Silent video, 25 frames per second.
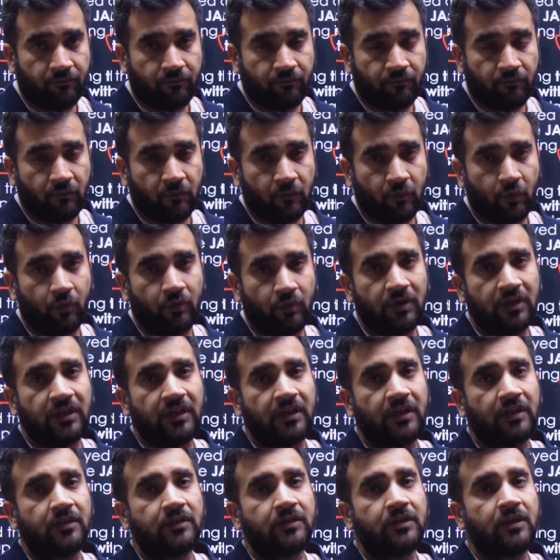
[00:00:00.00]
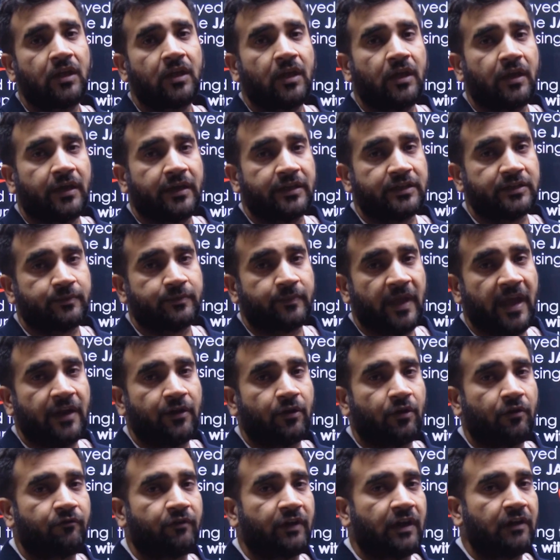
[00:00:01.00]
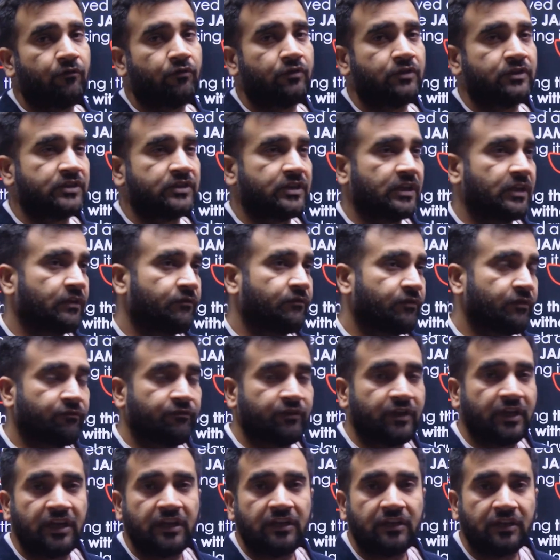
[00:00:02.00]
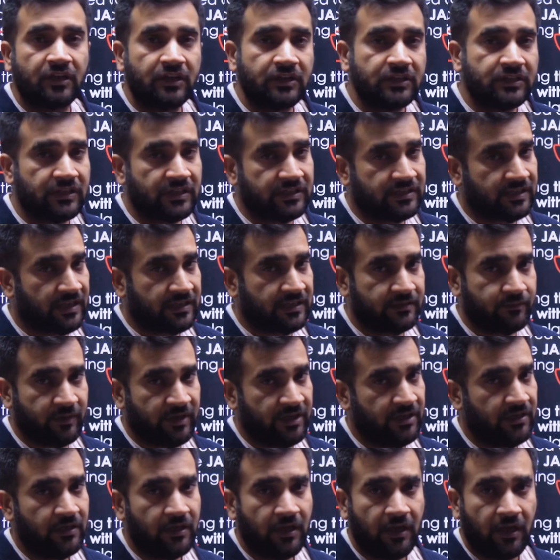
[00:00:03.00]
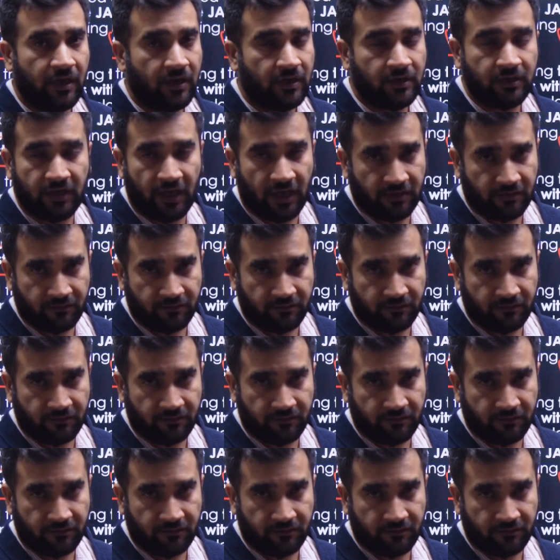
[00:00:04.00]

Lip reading: only in a span of, I would say, 15 years, this has been done.